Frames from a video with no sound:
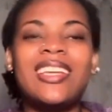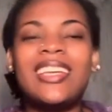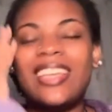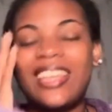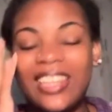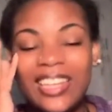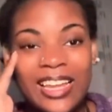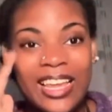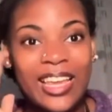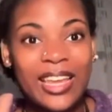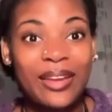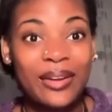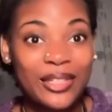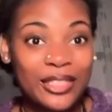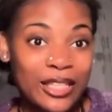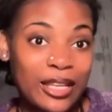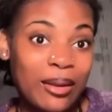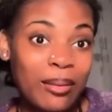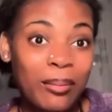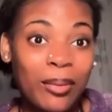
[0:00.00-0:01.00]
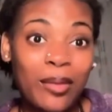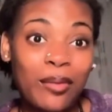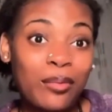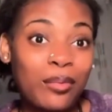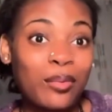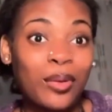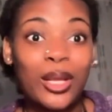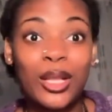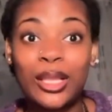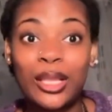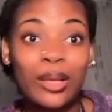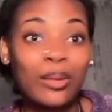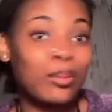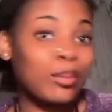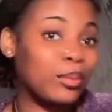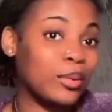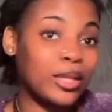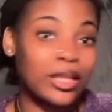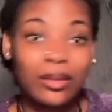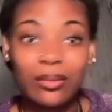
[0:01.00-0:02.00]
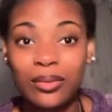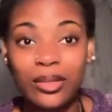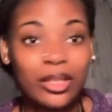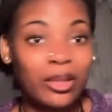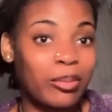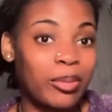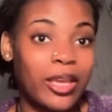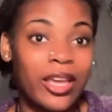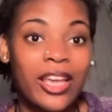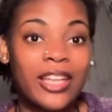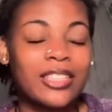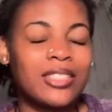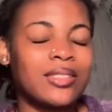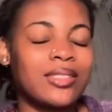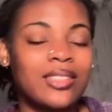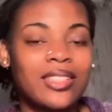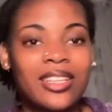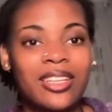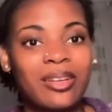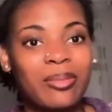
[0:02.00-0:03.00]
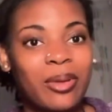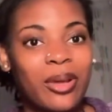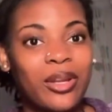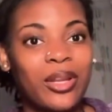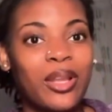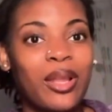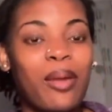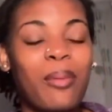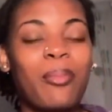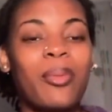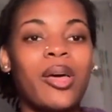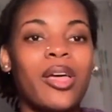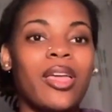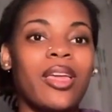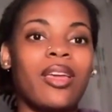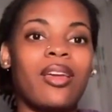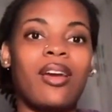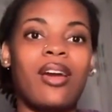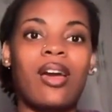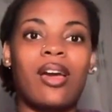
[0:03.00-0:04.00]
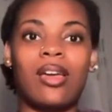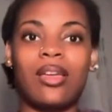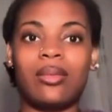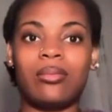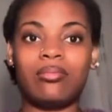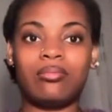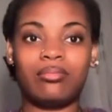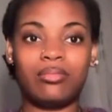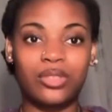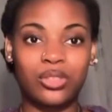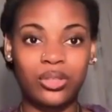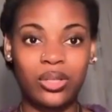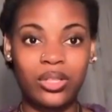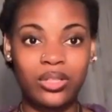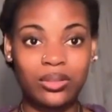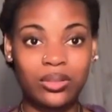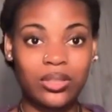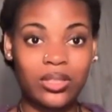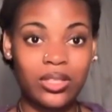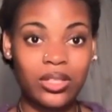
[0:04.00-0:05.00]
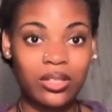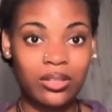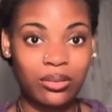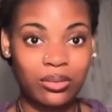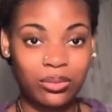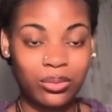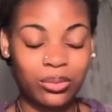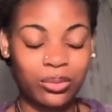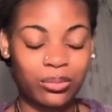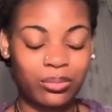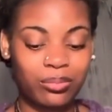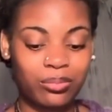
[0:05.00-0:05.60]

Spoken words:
And that irritated me really, really, really bad just thinking about it. But I'm trying to see it through.